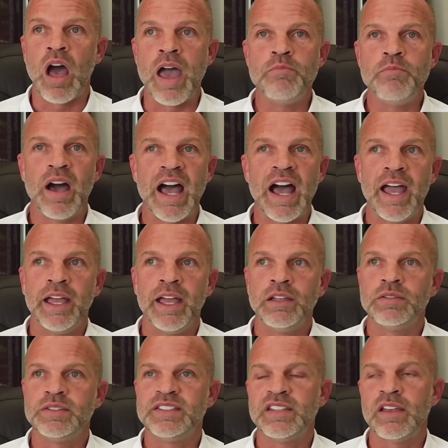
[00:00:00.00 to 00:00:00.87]
I buy
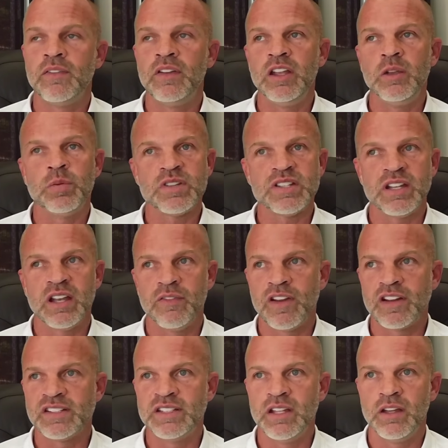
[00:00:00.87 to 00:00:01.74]
70%
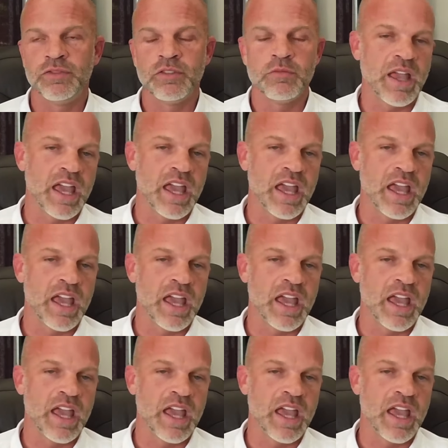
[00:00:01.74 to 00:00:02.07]
of our stuff from